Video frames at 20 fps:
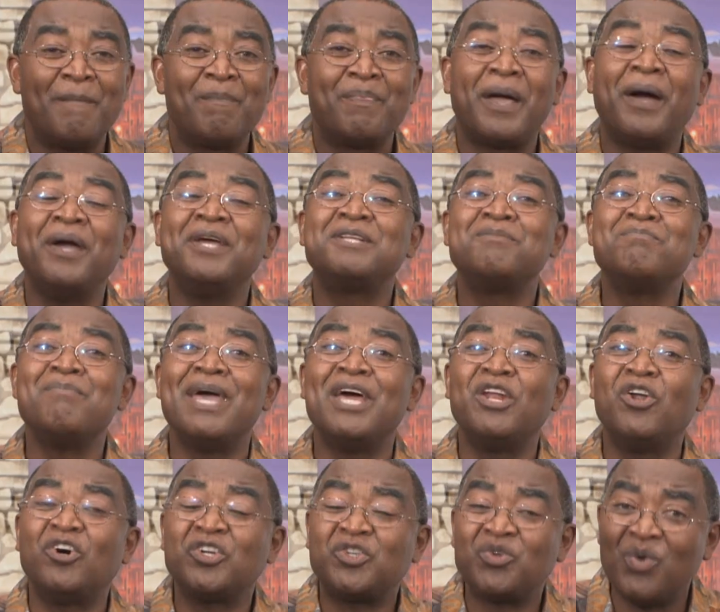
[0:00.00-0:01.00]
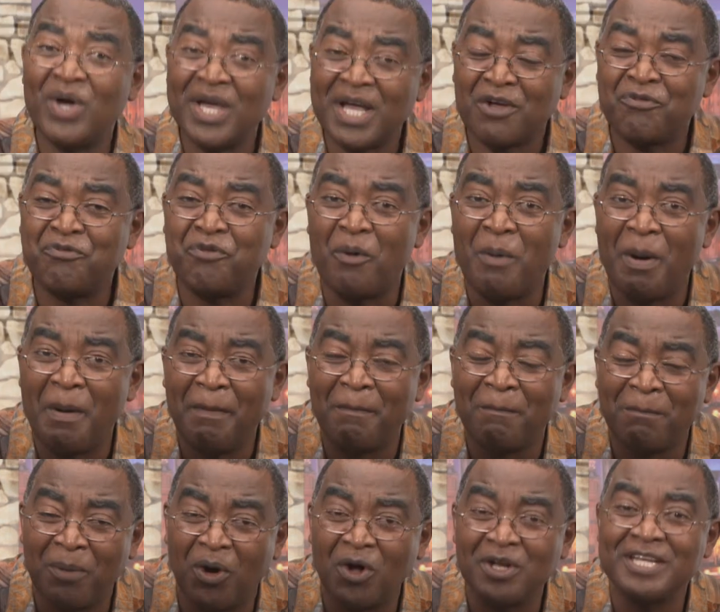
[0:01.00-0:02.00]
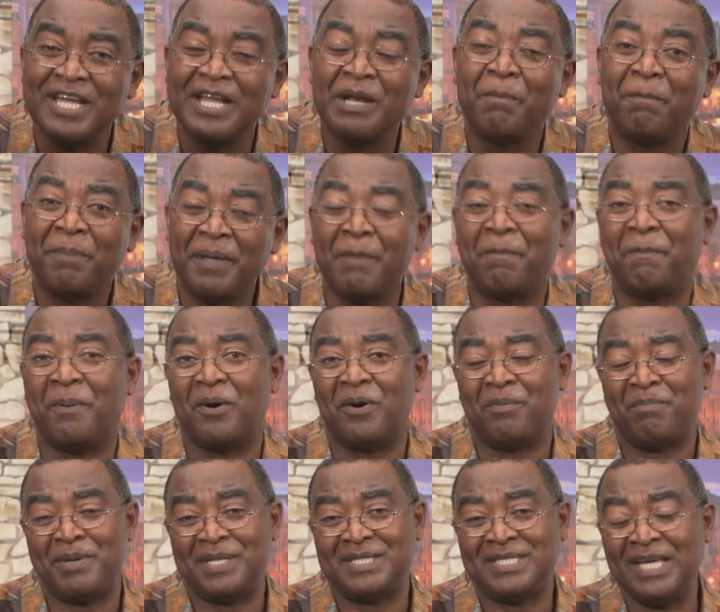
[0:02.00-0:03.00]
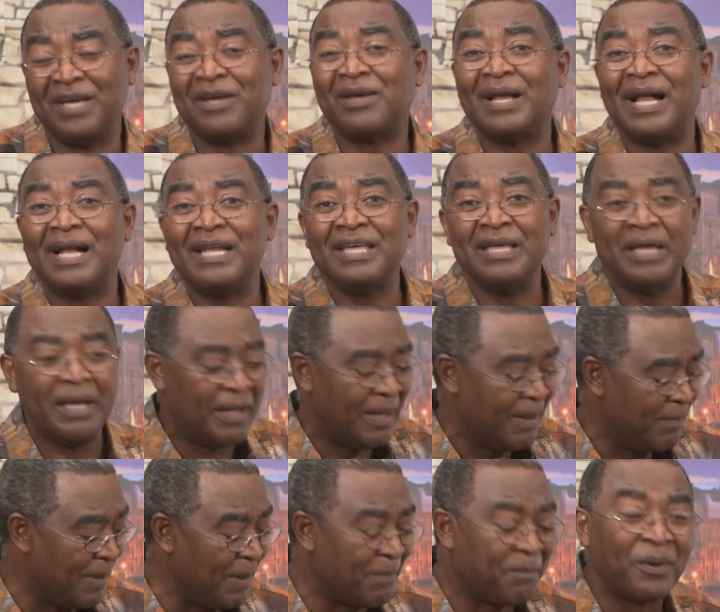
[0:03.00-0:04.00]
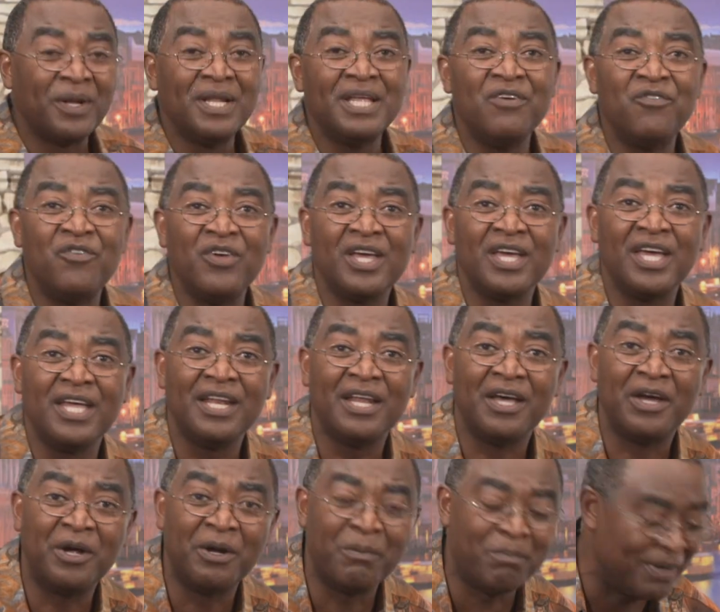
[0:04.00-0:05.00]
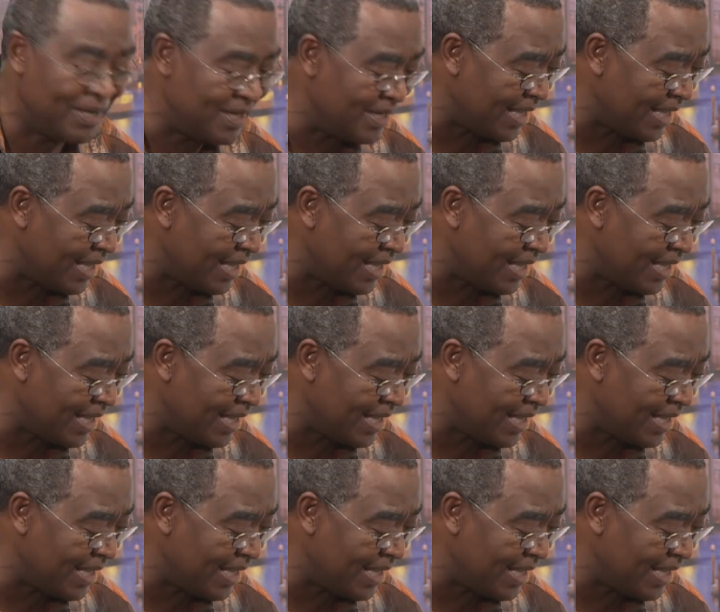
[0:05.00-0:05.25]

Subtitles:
Now, it may not work for modern people, particularly people living in urban